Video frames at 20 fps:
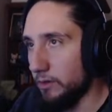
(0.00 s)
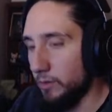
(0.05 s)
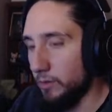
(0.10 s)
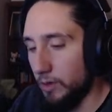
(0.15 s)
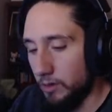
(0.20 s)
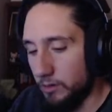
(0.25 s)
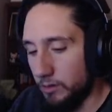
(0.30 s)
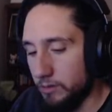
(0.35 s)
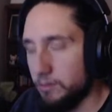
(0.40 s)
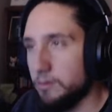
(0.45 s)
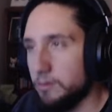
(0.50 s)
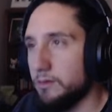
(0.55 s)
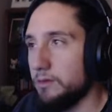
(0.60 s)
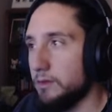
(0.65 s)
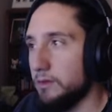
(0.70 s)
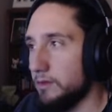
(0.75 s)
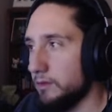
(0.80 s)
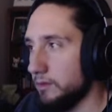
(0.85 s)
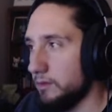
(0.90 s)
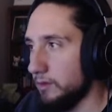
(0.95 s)
Whoa,
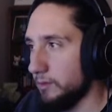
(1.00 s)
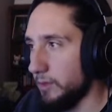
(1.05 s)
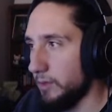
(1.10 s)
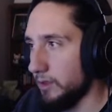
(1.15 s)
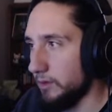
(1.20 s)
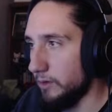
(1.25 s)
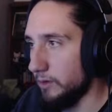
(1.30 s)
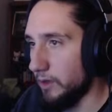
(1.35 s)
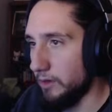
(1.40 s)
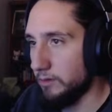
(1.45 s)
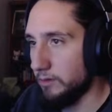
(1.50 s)
didn't mean to do that.